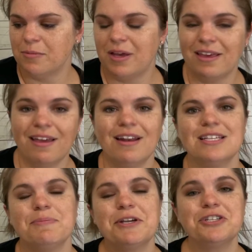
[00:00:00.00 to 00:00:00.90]
Again,
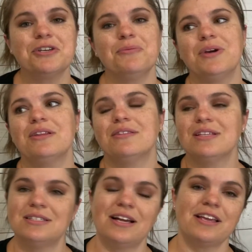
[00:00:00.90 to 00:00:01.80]
especially with the
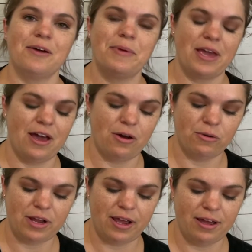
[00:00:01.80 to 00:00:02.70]
sun coming
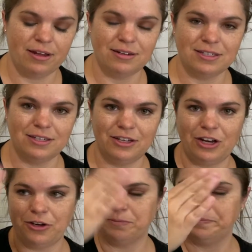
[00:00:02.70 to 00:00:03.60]
out and, you
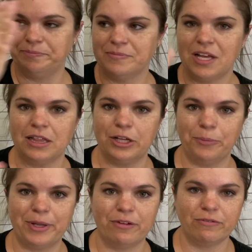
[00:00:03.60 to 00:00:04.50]
know, a little
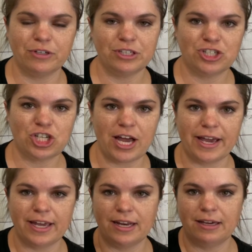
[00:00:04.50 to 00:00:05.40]
bit of
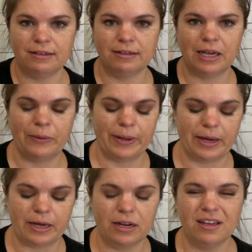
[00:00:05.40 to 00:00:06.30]
shine going
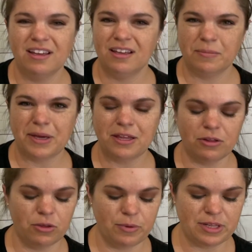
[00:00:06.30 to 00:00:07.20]
on. Am I the
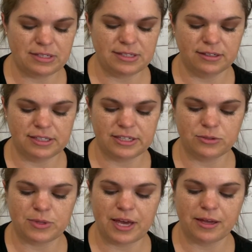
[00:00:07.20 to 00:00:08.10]
only one that still deals with
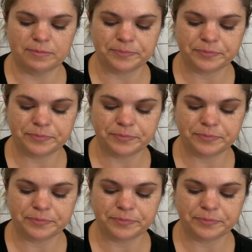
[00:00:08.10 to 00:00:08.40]
that?